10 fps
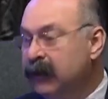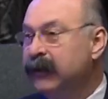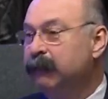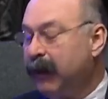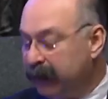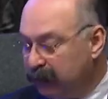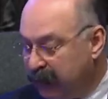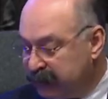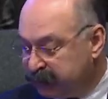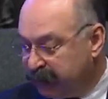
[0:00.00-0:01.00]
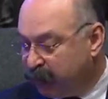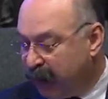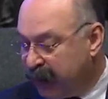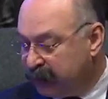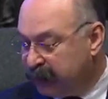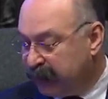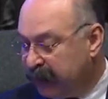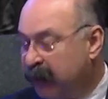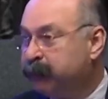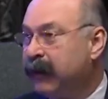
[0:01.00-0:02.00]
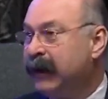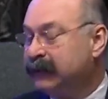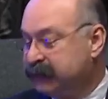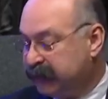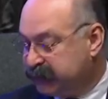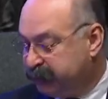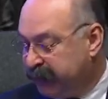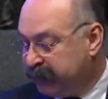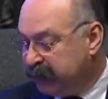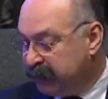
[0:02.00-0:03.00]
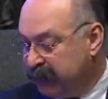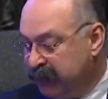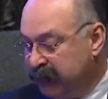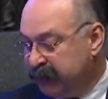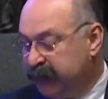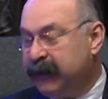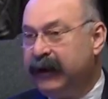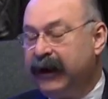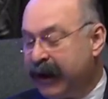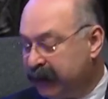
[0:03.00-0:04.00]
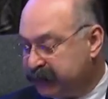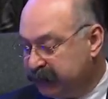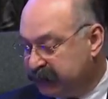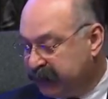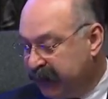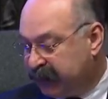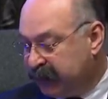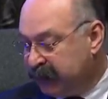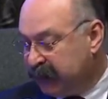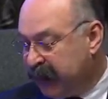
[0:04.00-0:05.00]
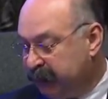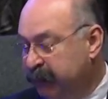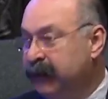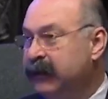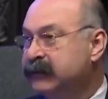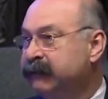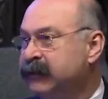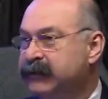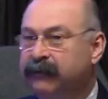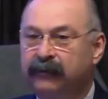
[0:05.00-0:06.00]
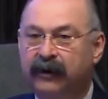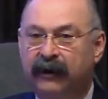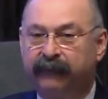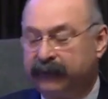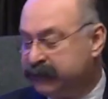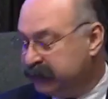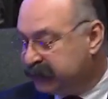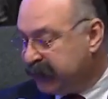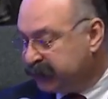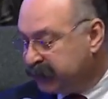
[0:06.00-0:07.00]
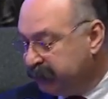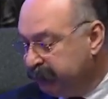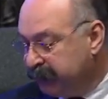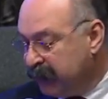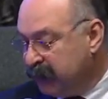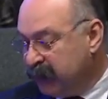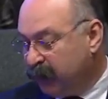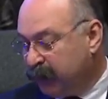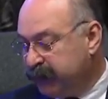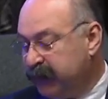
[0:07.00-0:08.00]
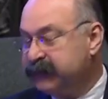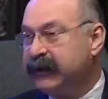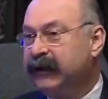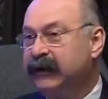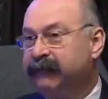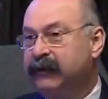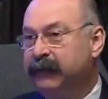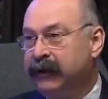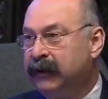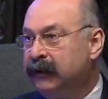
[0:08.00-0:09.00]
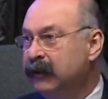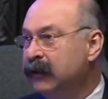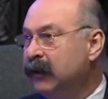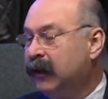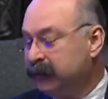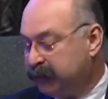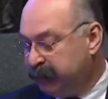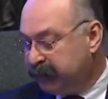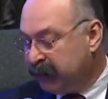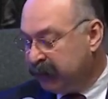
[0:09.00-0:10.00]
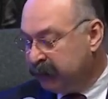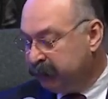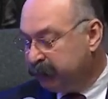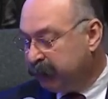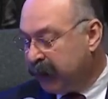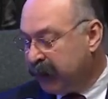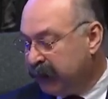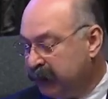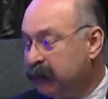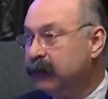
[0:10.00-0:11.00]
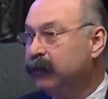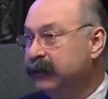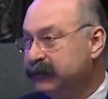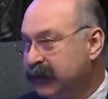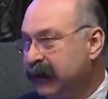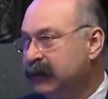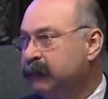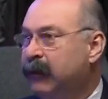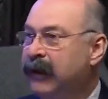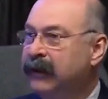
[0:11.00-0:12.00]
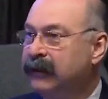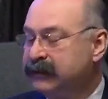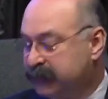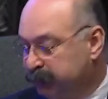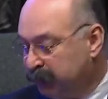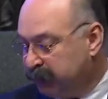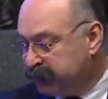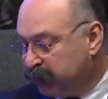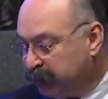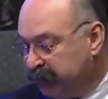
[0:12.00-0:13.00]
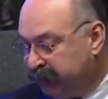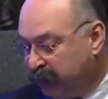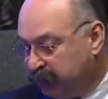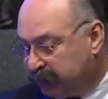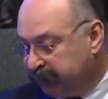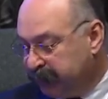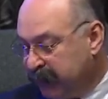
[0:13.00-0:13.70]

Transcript: The bylaws require, and our practice has been, that any actions taken at meetings of the General Conference in session or the Executive Committee are to be done by or decided by a simple majority vote,